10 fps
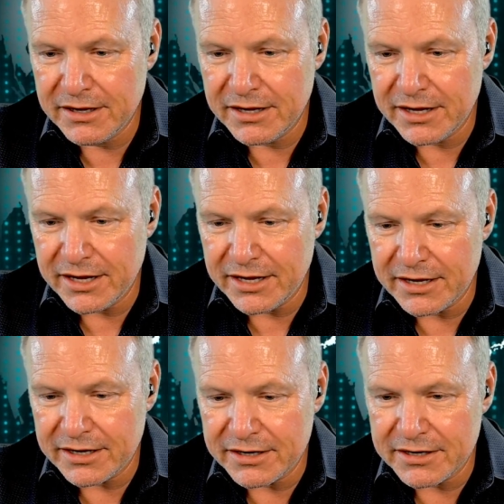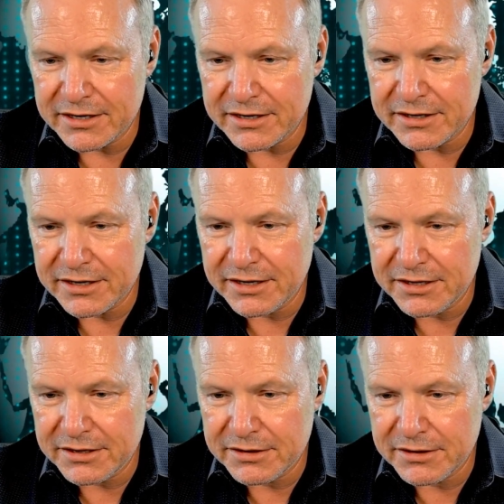
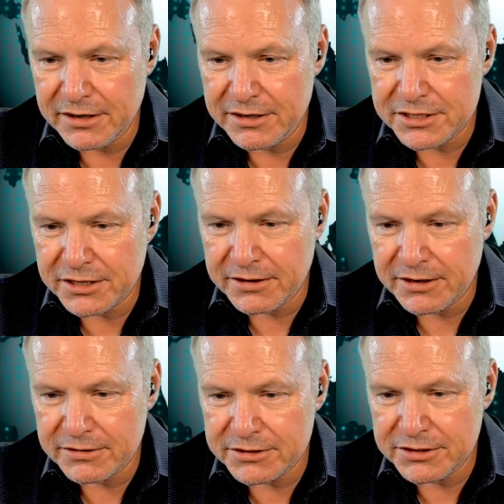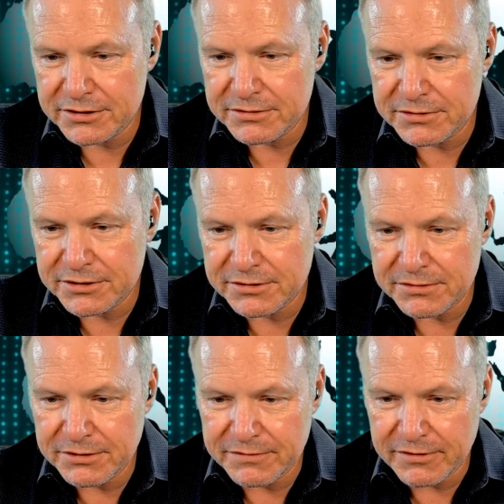Any shout outs due to
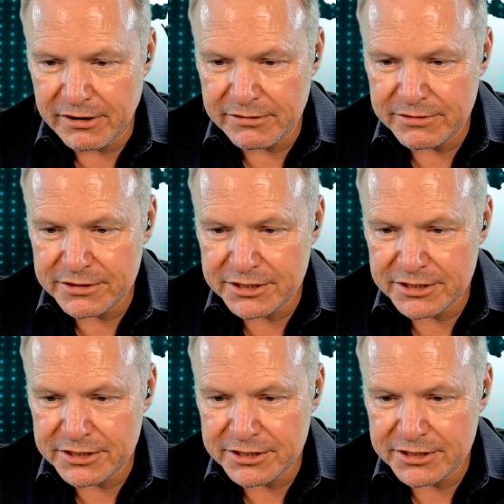new followers here?